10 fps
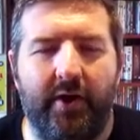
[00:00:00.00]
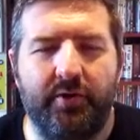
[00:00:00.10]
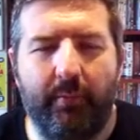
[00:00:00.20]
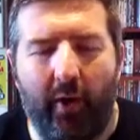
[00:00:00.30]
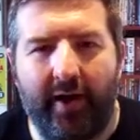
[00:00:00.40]

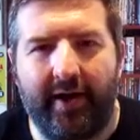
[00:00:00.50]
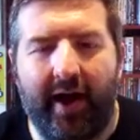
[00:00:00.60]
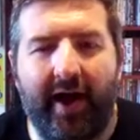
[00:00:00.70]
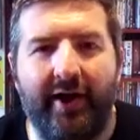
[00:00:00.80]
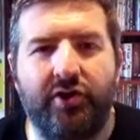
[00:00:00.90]
But
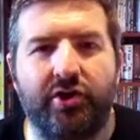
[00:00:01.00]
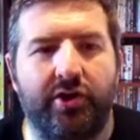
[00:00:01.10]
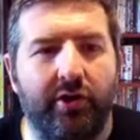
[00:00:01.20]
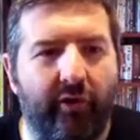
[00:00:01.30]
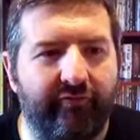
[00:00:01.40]
I just
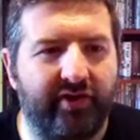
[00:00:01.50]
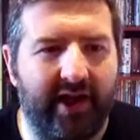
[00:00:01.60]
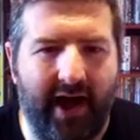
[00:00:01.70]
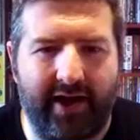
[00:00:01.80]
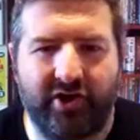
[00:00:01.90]
loved the
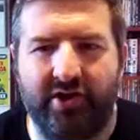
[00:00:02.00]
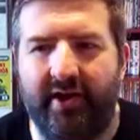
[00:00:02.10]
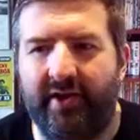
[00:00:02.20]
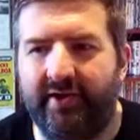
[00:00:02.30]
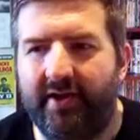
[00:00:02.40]
action in
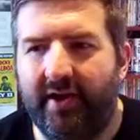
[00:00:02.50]
it.